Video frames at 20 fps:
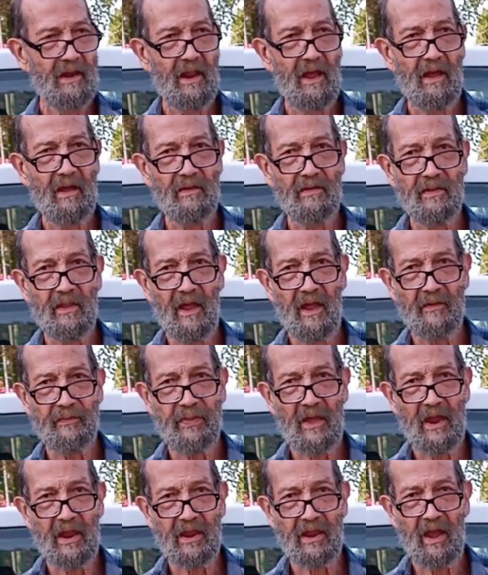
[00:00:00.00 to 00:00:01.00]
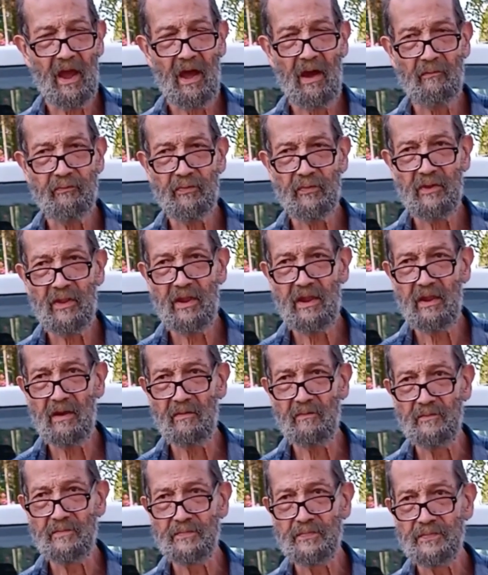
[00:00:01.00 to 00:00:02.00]
I thank God for
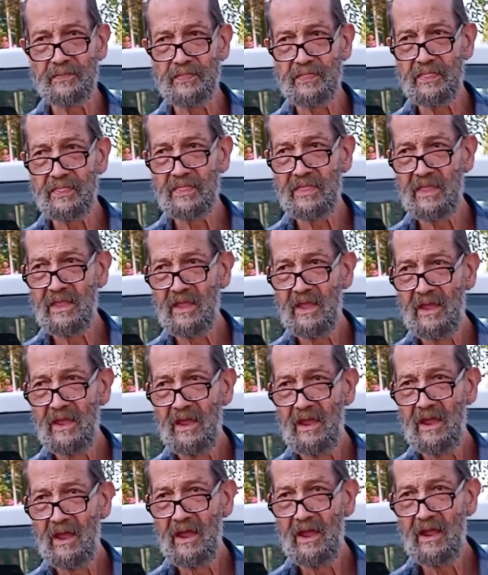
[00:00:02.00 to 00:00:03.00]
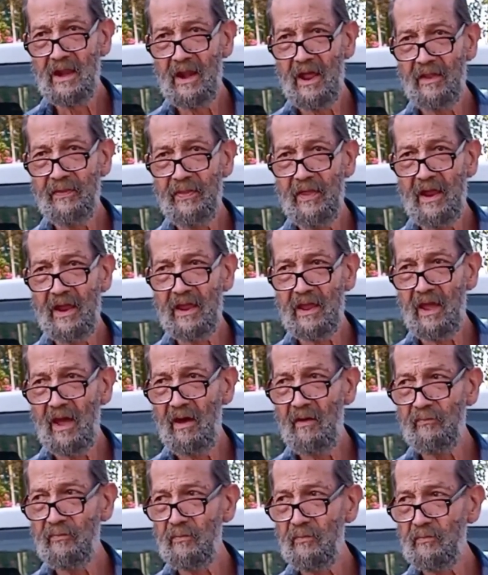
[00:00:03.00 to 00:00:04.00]
them, and I thank
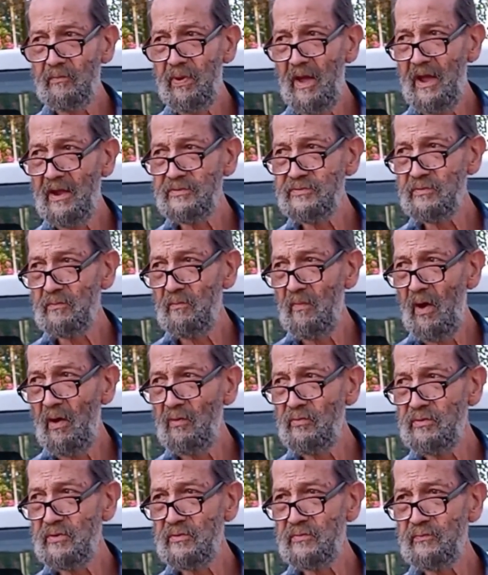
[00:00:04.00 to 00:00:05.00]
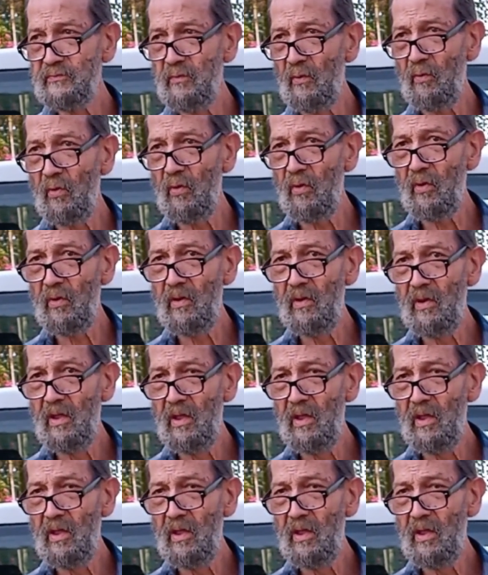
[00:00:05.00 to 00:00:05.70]
God for Pastor Moses for